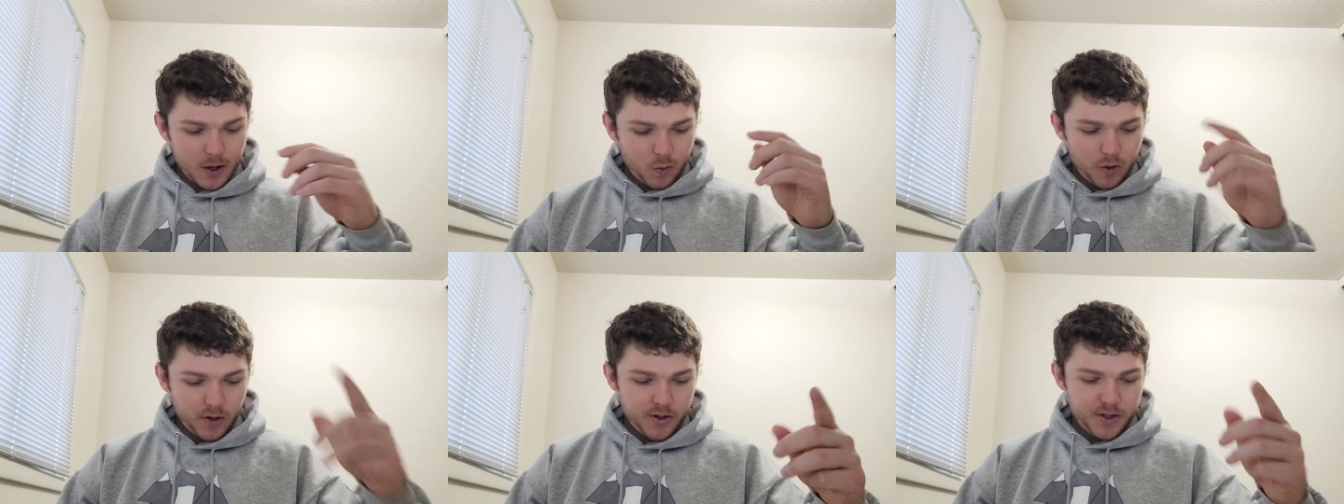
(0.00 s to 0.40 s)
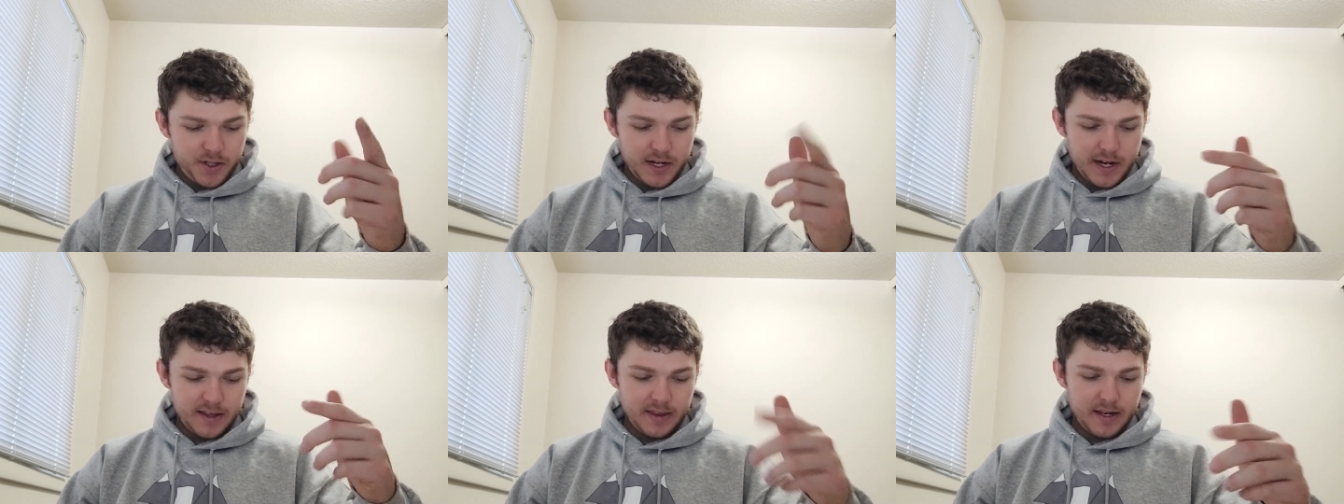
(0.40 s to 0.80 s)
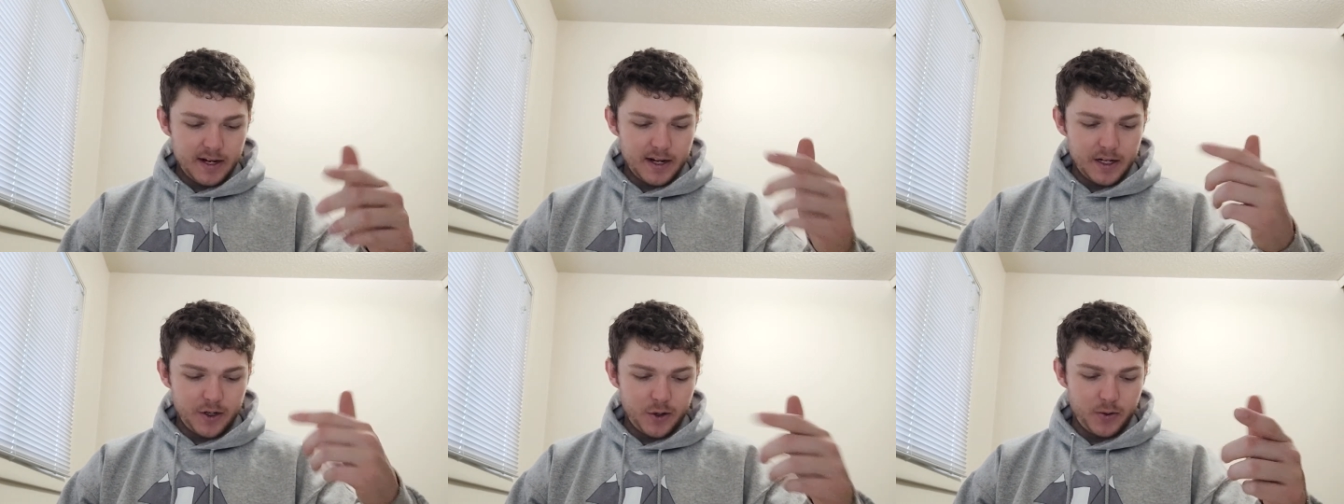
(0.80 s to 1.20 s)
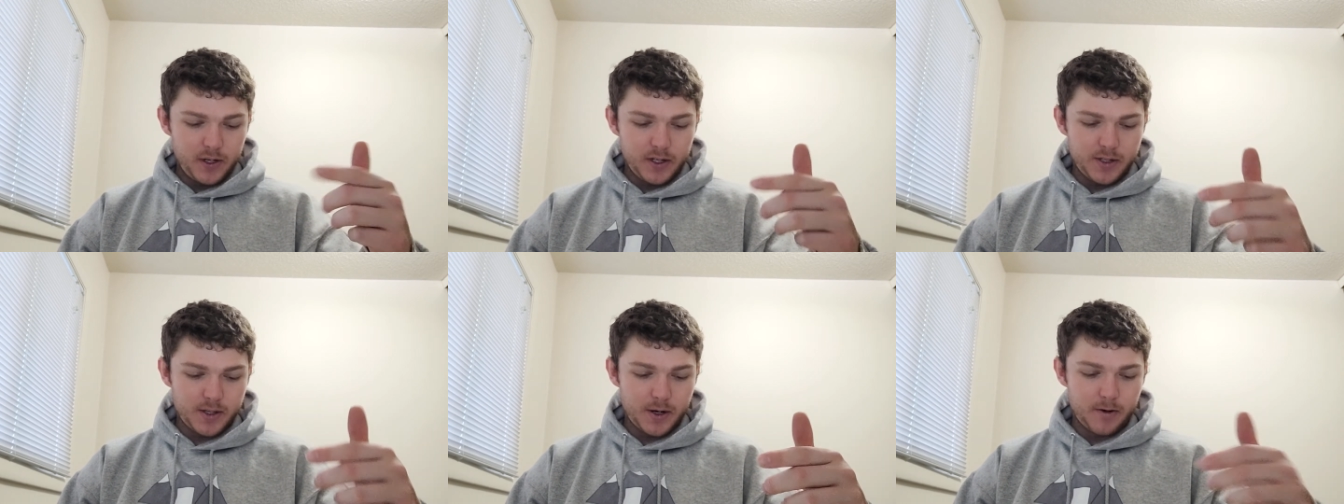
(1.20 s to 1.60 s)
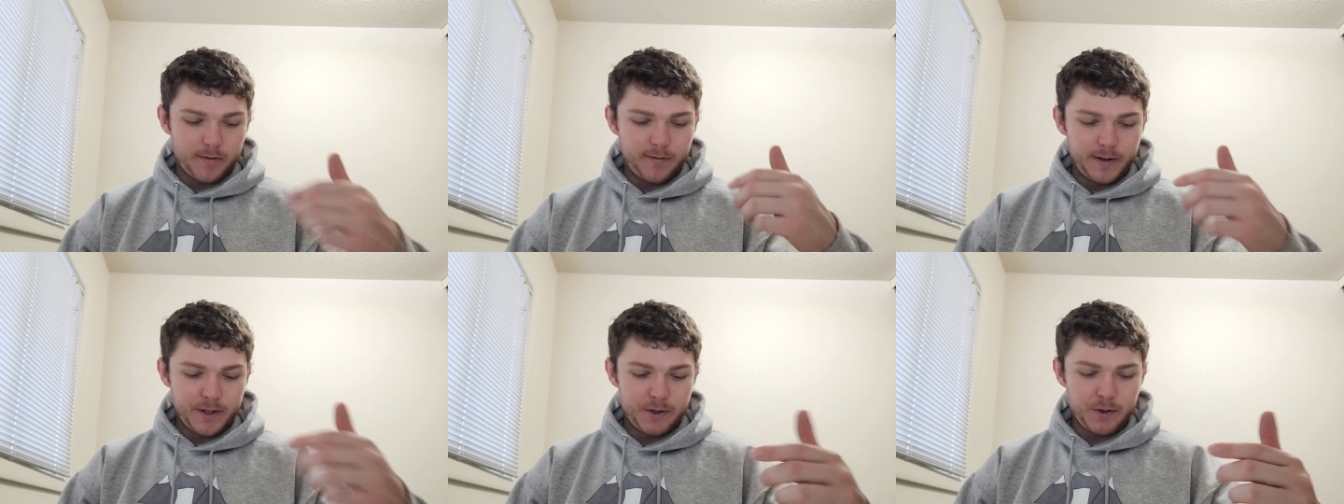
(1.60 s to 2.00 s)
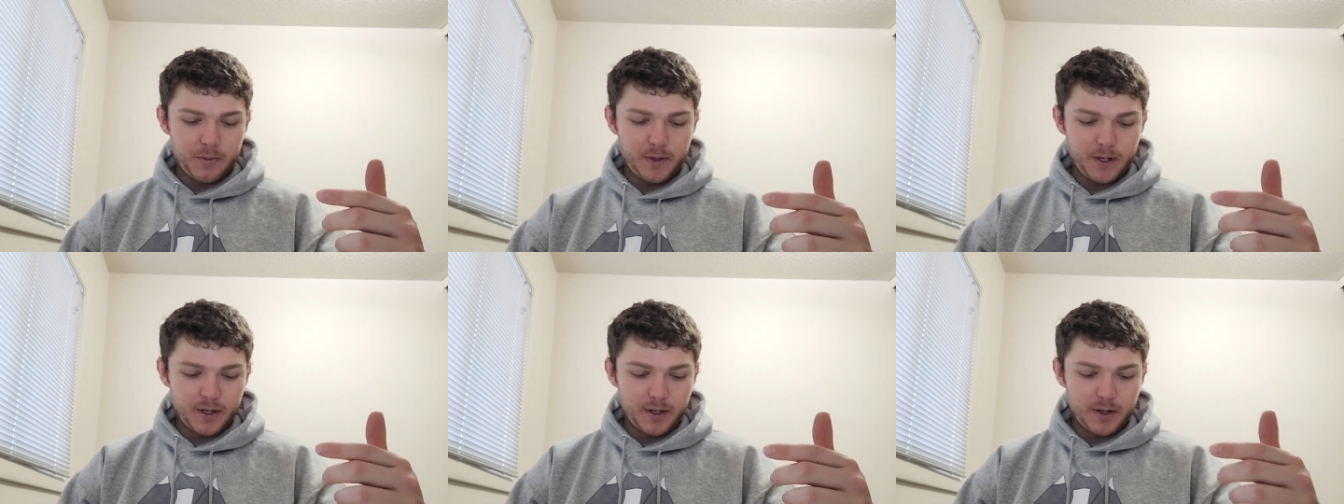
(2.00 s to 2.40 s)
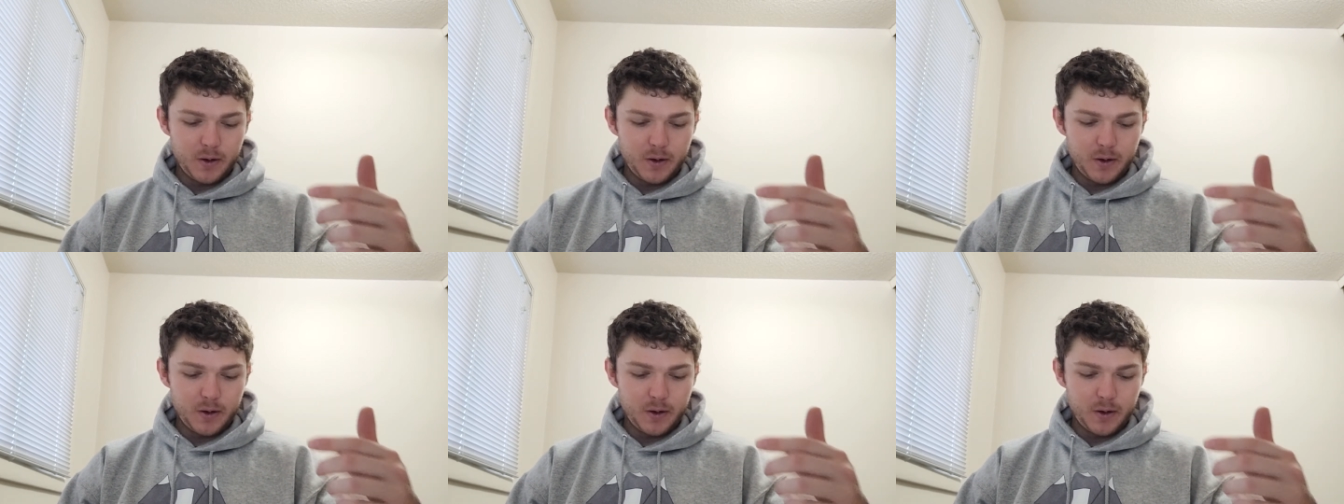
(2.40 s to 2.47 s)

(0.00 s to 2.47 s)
worse yet than in doing so, fishermen